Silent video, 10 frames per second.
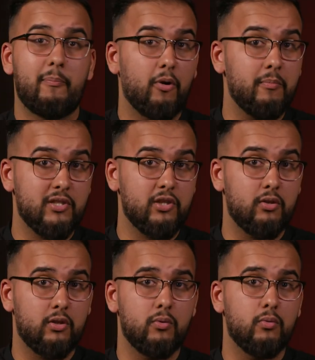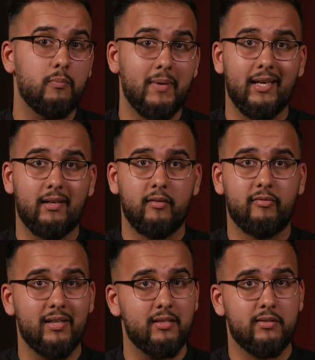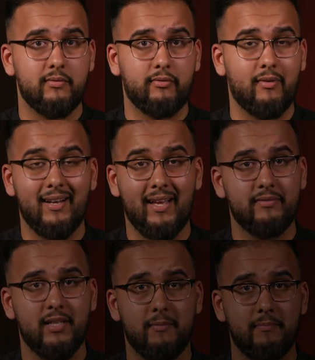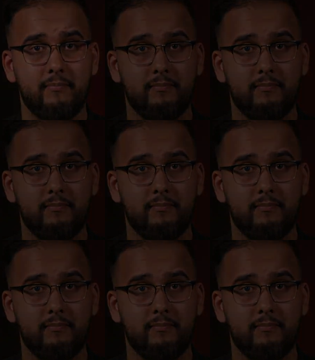I promise you, you will make friends for a lifetime.